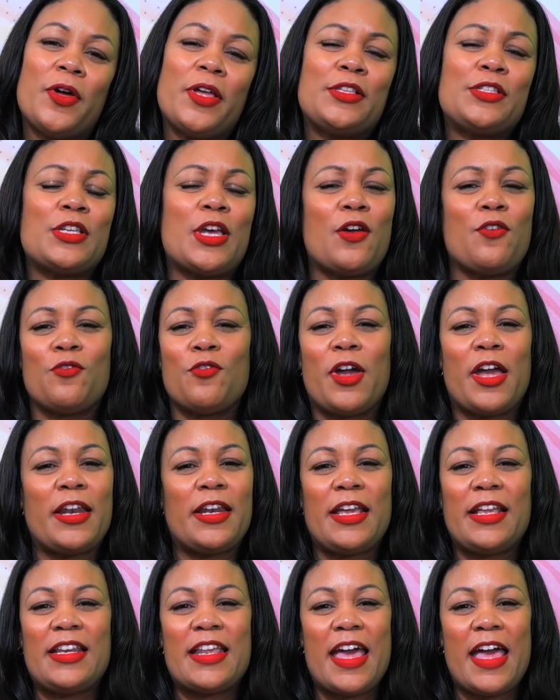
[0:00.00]
it's a
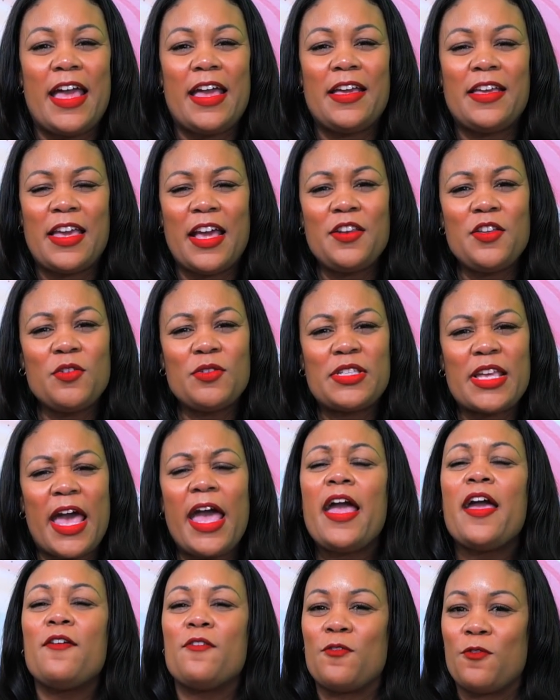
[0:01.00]
rainy day. Can you
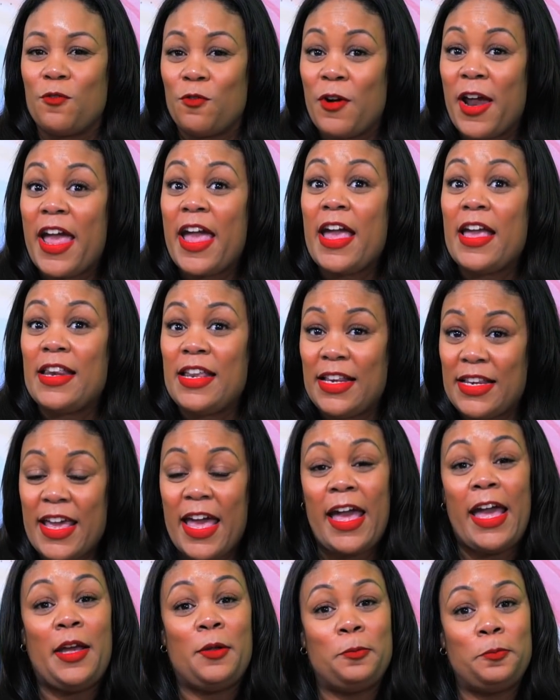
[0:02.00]
say rainy
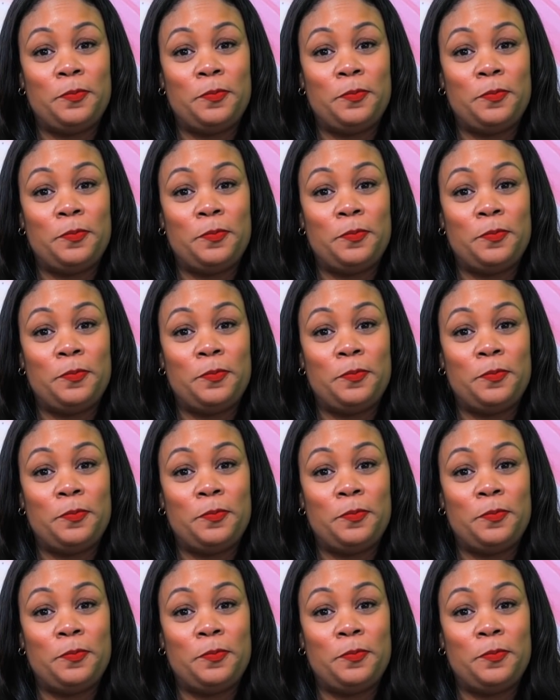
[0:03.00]
day?